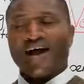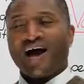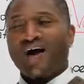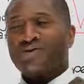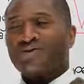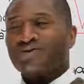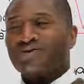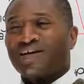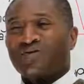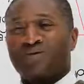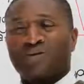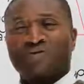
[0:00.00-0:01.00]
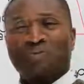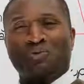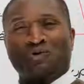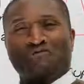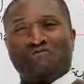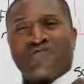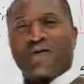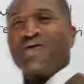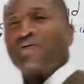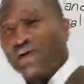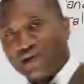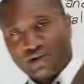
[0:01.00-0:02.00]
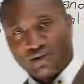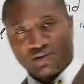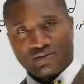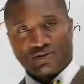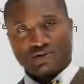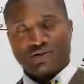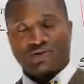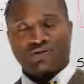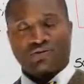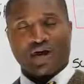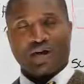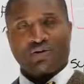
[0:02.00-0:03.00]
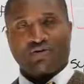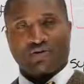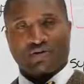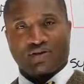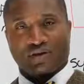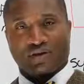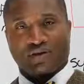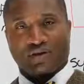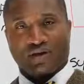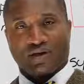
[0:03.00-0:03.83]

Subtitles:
how to get rid of the word very to describe everything